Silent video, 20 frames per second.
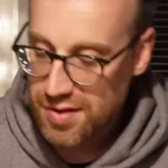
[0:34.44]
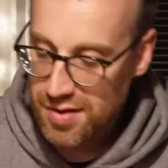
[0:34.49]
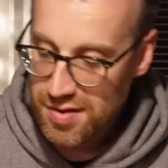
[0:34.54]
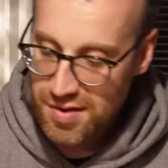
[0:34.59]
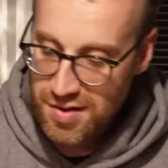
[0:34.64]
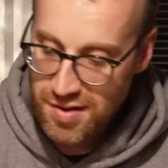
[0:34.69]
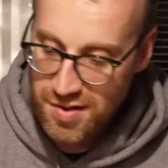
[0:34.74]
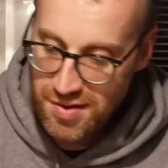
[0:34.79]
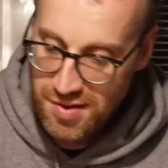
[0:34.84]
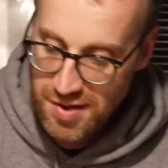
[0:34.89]
this
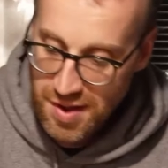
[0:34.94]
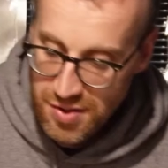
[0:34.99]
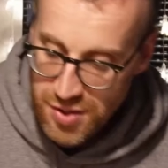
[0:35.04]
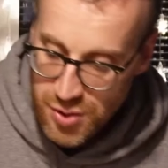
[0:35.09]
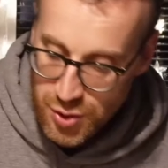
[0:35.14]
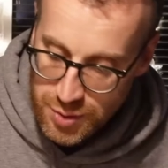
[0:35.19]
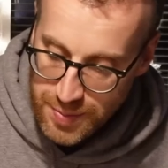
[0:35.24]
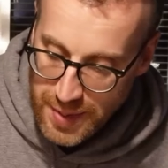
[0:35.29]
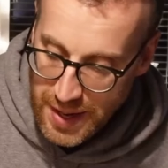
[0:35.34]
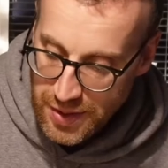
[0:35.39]
is sent
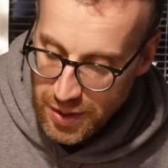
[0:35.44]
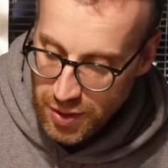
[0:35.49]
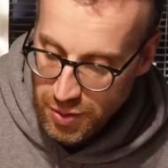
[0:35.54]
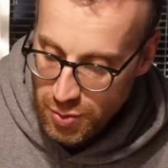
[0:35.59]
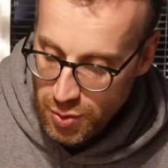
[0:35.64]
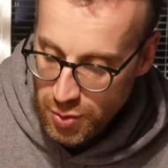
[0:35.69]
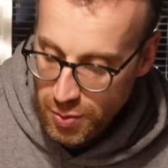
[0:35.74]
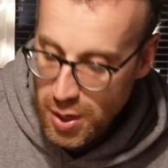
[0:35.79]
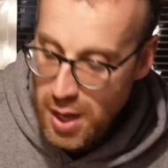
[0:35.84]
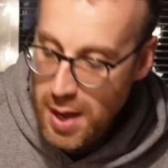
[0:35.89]
to us by the
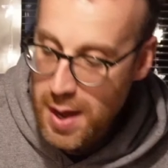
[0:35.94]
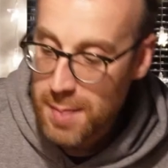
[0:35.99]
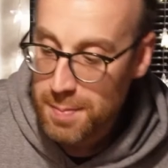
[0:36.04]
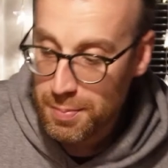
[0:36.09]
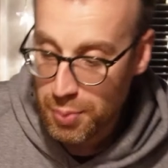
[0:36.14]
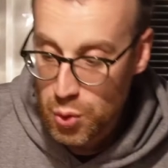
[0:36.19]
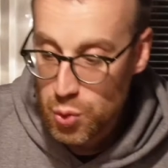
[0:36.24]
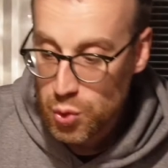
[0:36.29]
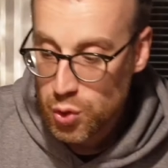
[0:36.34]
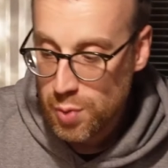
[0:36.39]

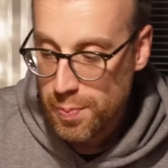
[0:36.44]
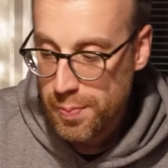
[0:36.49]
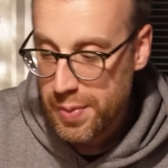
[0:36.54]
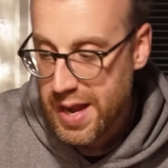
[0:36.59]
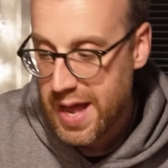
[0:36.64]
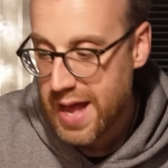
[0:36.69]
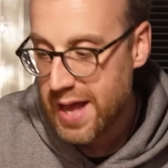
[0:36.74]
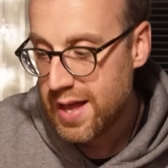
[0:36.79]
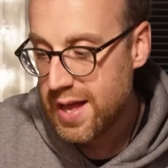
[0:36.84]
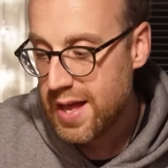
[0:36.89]
Brew
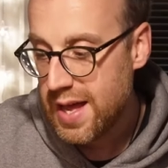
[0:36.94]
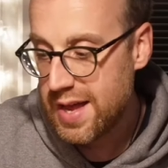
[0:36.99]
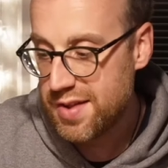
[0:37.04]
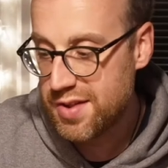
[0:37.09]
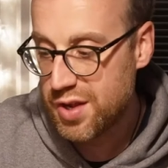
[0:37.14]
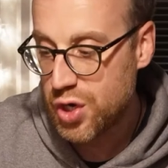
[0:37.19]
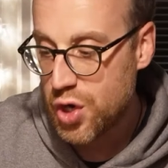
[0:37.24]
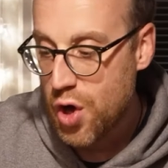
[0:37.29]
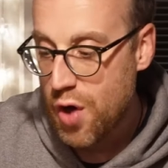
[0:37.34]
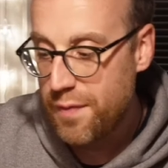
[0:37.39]
company. It's
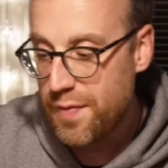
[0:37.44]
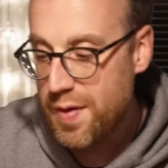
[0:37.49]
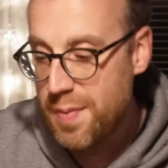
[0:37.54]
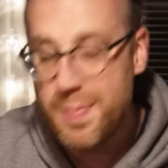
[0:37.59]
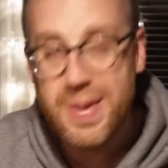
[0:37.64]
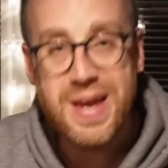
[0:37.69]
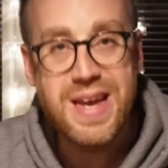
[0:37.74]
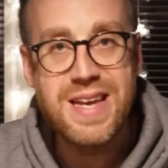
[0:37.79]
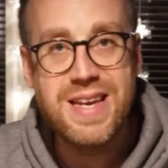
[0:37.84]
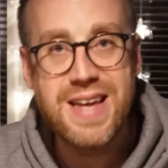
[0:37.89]
a coffee
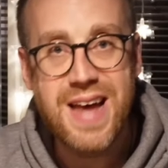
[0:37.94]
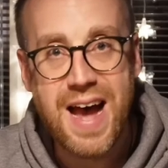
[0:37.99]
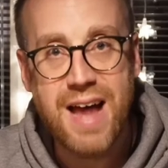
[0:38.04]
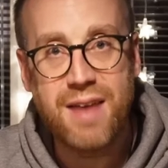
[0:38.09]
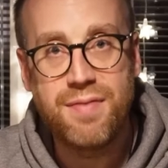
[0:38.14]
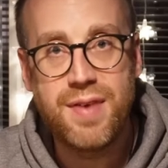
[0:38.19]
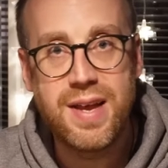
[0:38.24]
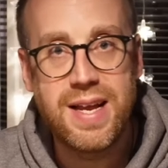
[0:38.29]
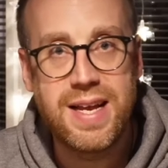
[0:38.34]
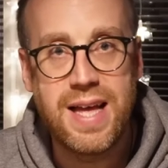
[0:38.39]
bean
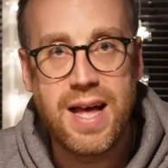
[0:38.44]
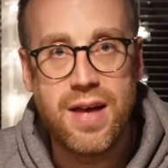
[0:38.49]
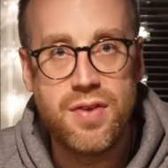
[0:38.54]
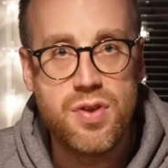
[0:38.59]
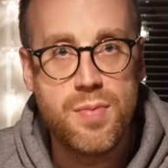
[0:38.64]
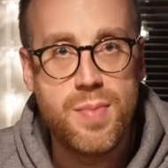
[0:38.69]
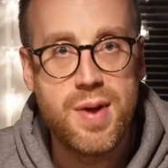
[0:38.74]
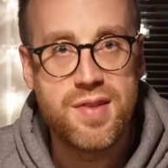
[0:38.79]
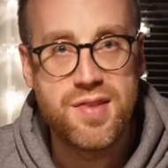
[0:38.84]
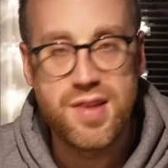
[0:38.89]
advent
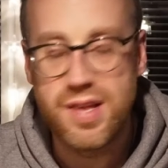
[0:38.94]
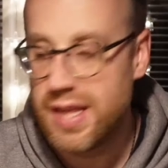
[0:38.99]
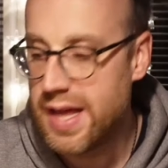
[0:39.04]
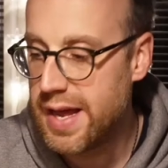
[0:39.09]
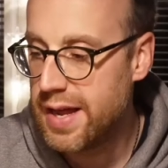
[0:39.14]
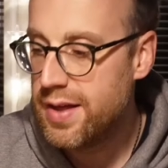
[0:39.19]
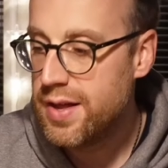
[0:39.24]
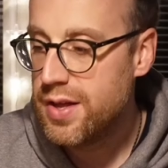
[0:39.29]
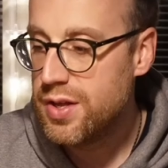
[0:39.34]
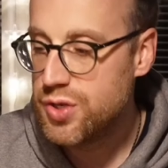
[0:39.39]
calendar, basically.
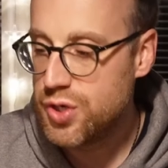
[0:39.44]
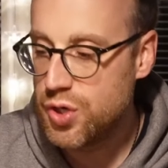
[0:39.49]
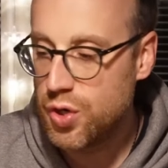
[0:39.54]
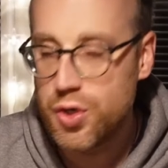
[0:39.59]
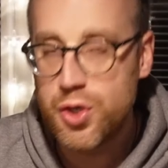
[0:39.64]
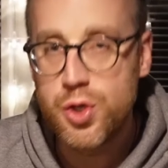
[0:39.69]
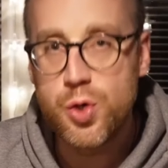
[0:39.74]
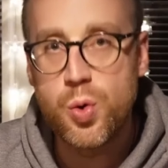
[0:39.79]
So you've got